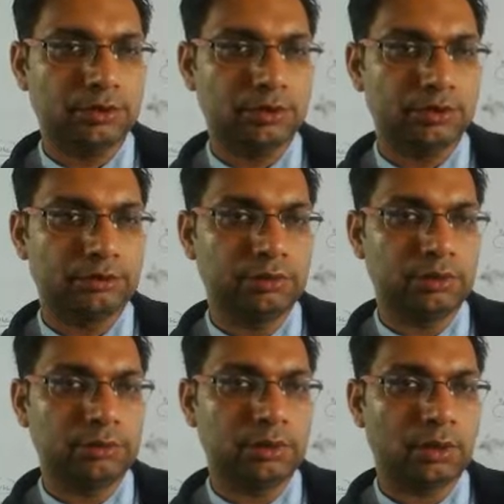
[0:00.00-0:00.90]
This will
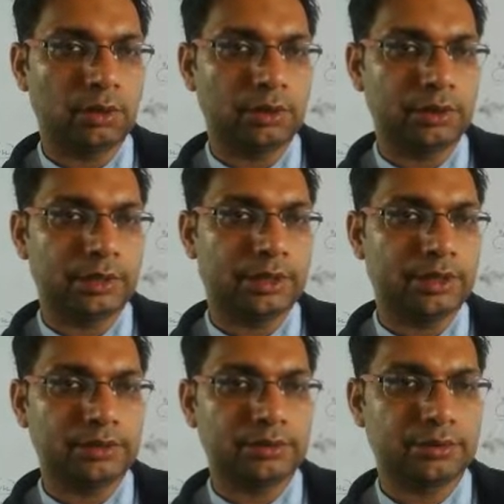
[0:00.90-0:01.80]
be log
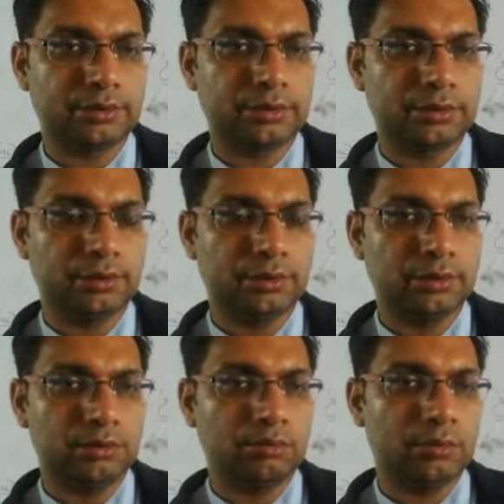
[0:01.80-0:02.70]
8
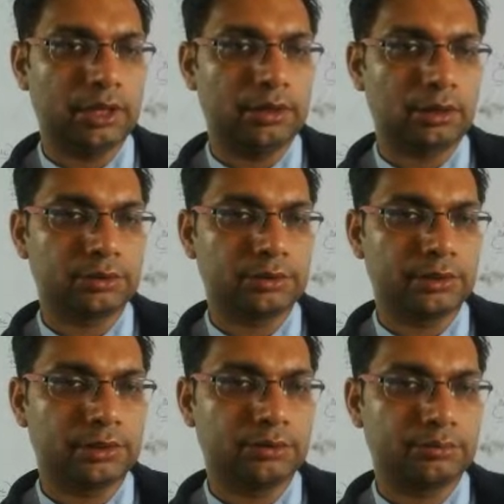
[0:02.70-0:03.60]
by log 3.